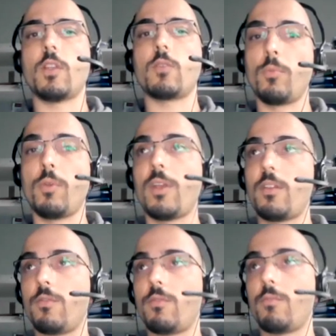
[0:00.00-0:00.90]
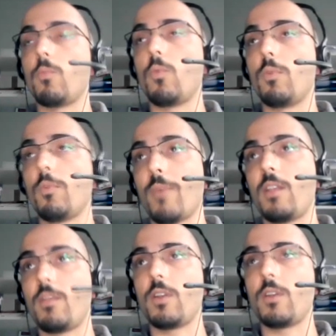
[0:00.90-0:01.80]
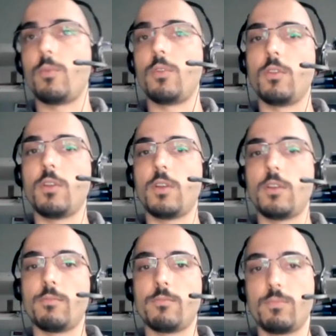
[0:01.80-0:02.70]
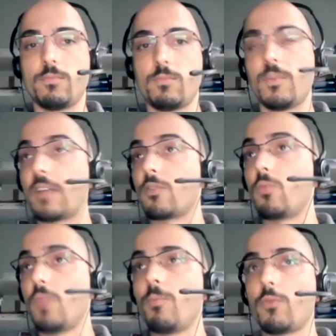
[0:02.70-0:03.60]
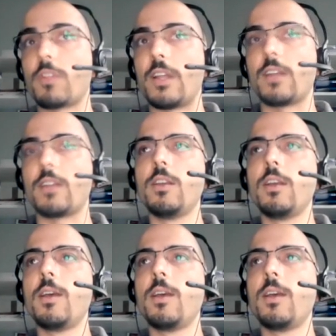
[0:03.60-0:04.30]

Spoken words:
will be made available next week, most likely,